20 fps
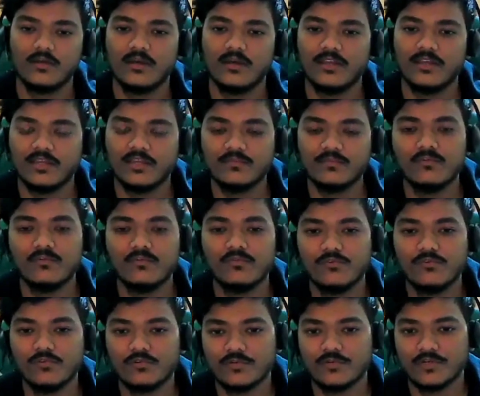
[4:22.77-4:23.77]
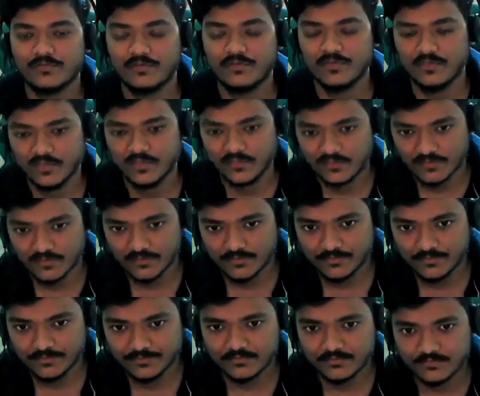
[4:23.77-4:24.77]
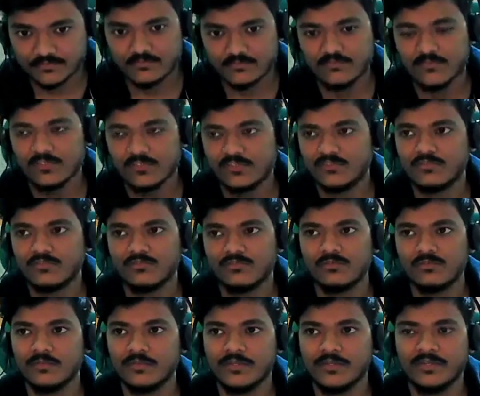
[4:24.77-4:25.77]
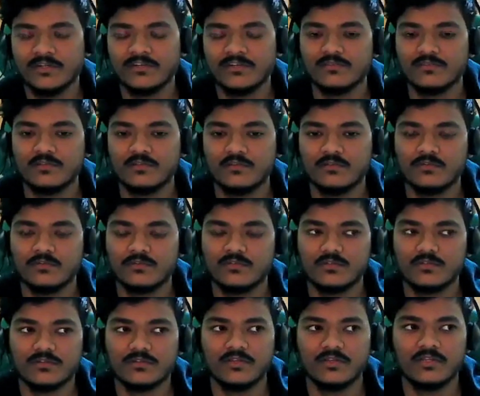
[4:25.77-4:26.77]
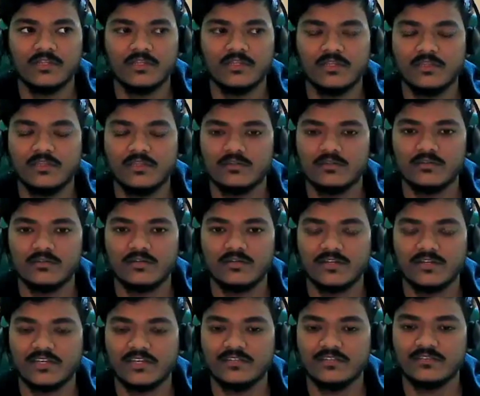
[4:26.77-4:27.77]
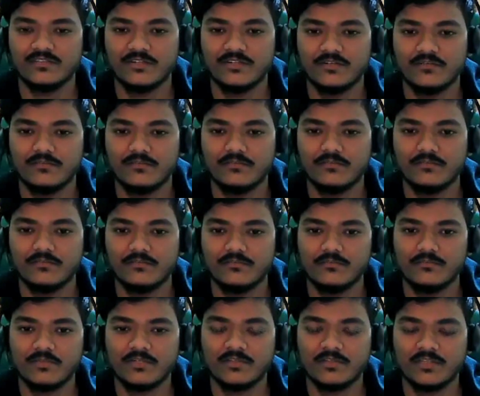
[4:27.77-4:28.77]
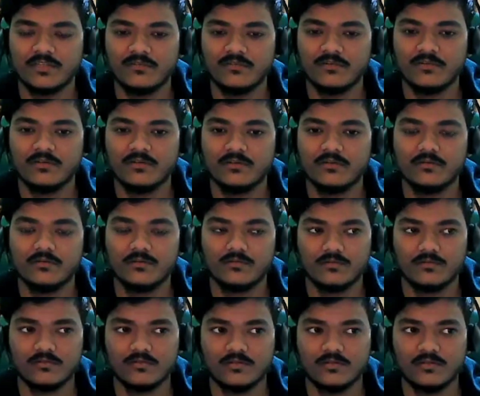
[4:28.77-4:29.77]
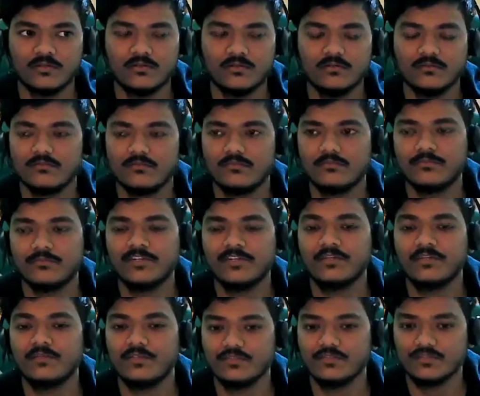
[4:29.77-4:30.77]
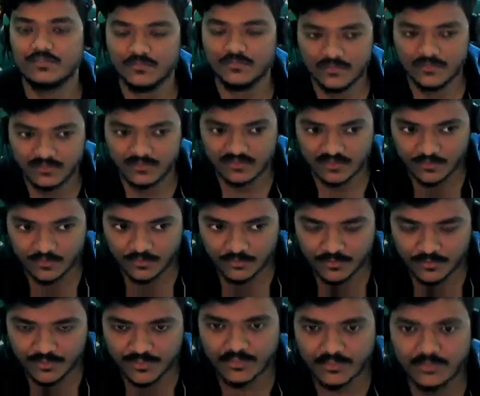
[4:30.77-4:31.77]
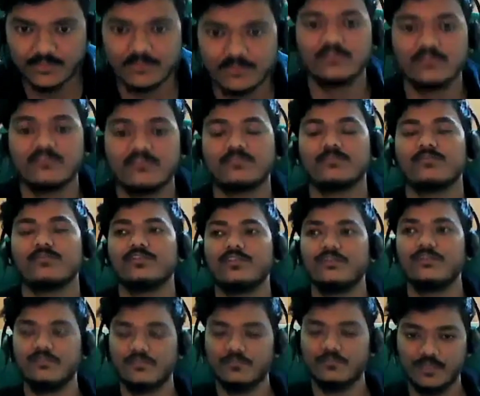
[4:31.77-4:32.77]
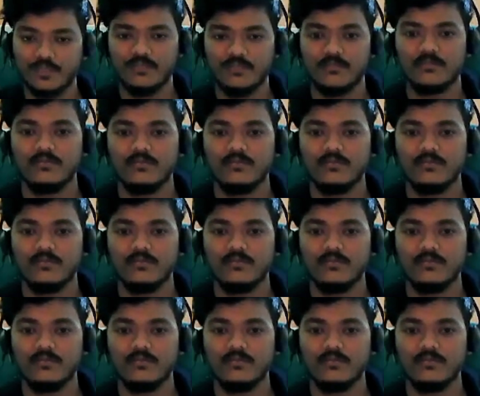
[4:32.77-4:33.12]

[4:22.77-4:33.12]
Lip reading: I can move forward with this. So my parents were not really against it, but they were pretty much supportive to me.